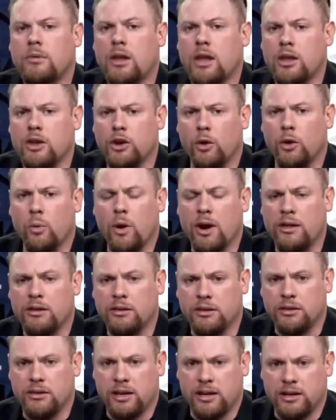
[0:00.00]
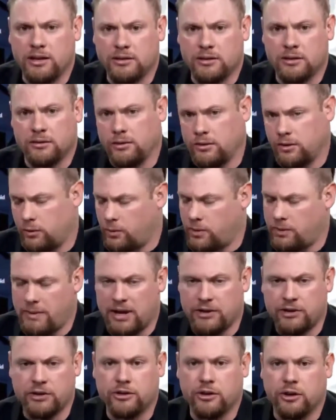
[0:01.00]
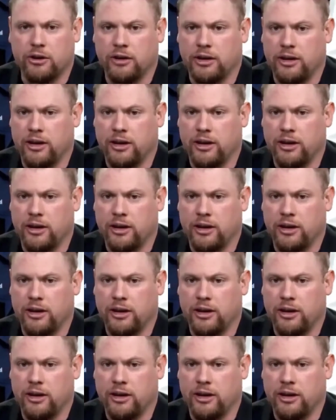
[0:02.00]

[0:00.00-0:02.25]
you know, one of the things, you know, we mentioned earlier.